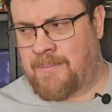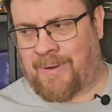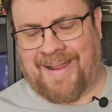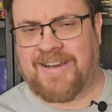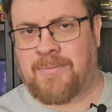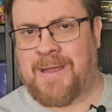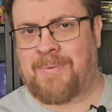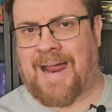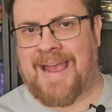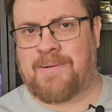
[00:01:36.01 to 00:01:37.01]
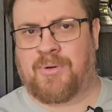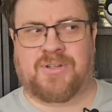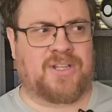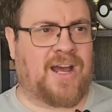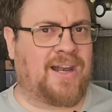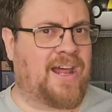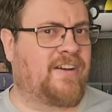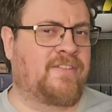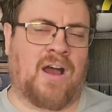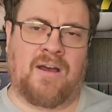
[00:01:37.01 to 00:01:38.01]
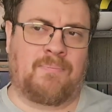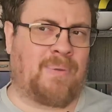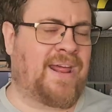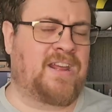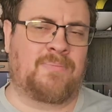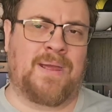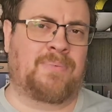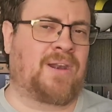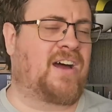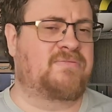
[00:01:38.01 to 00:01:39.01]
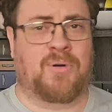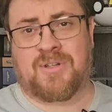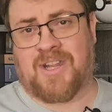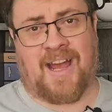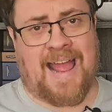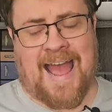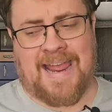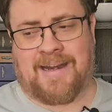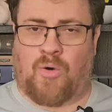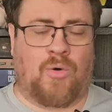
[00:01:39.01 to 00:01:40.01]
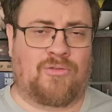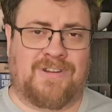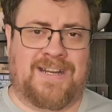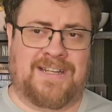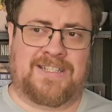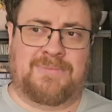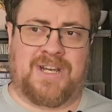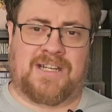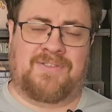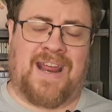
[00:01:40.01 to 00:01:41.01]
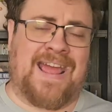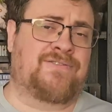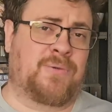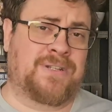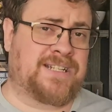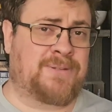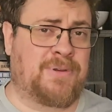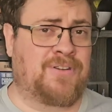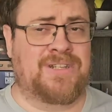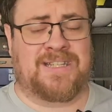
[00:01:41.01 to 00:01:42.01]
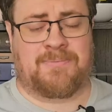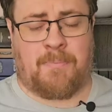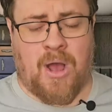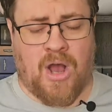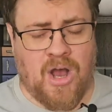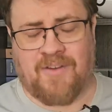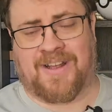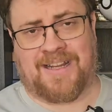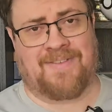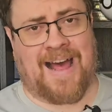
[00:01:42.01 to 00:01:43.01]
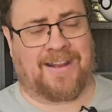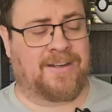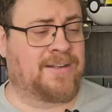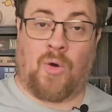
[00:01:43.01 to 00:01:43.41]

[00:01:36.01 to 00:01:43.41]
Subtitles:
Plenty of people hate books that I love. Plenty of people love books that I hate. All reading is subjective and everyone's experience is perfectly valid.